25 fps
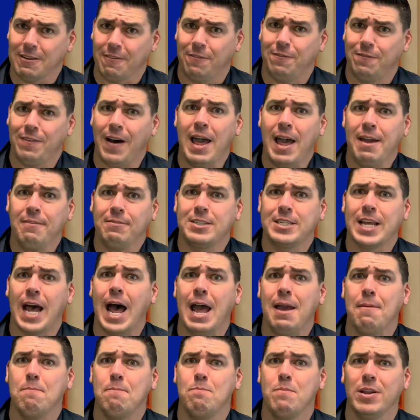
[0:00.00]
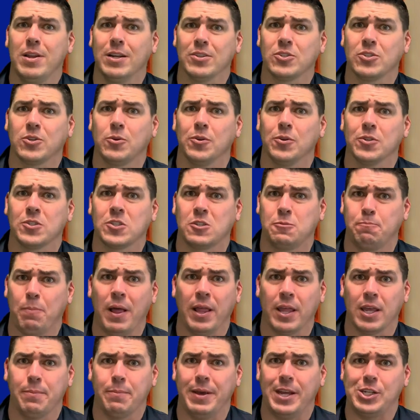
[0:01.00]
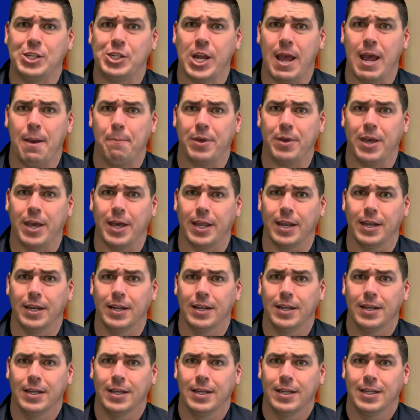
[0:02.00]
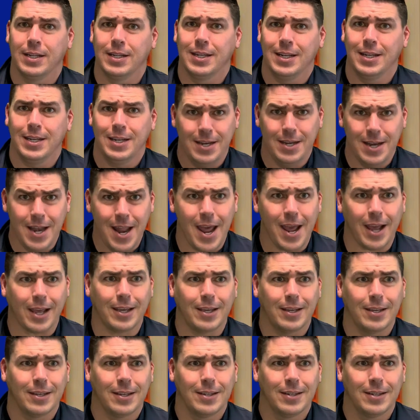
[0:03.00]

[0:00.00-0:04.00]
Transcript: 5-time middle school spelling bee champion, Nick.